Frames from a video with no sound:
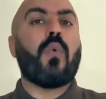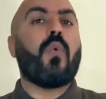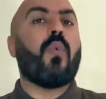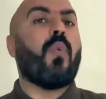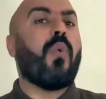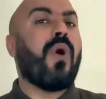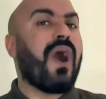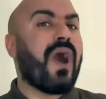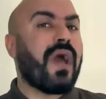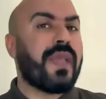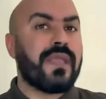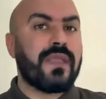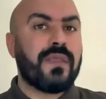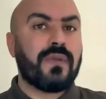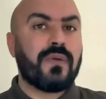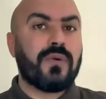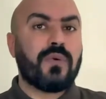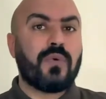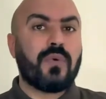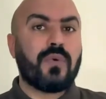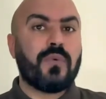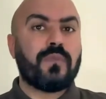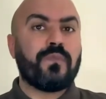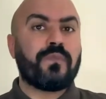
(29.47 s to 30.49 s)
Why?
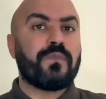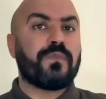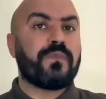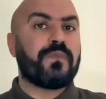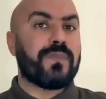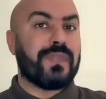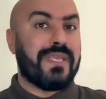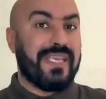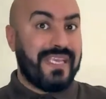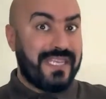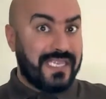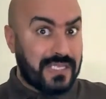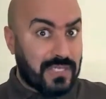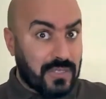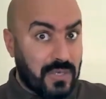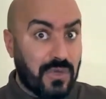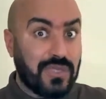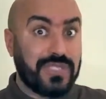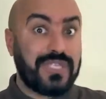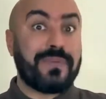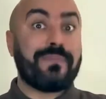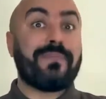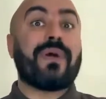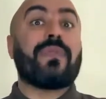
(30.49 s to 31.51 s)
It is
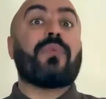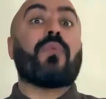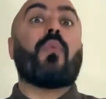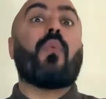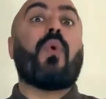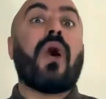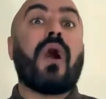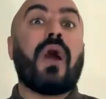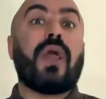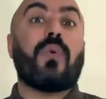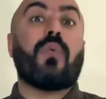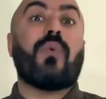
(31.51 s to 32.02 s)
logic, but why?